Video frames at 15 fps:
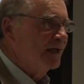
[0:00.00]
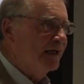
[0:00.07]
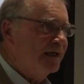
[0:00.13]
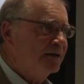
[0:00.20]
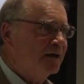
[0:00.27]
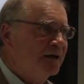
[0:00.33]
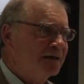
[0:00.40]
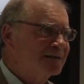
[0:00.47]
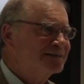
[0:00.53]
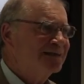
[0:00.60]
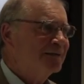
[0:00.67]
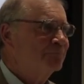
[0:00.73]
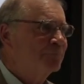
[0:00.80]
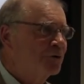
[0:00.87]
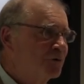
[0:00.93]
AI is
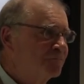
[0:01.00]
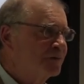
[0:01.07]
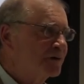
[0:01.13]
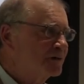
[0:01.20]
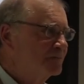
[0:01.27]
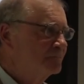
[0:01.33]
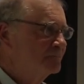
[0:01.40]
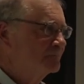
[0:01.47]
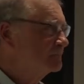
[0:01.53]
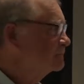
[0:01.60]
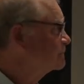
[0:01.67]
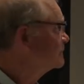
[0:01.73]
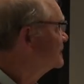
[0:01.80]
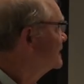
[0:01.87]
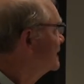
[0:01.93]
not perfect.
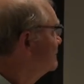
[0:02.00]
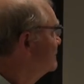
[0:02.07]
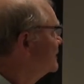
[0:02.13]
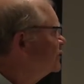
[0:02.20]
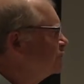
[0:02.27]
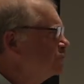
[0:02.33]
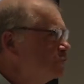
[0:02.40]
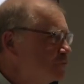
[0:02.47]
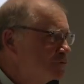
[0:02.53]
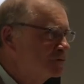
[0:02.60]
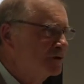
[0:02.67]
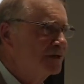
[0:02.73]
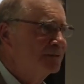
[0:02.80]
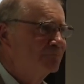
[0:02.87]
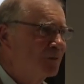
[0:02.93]
It
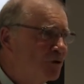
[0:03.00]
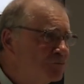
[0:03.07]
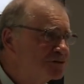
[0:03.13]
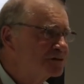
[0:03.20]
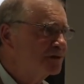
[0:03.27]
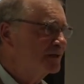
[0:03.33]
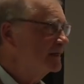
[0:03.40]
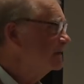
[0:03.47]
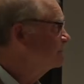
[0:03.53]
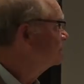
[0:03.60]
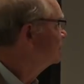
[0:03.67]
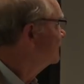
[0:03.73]
usually mostly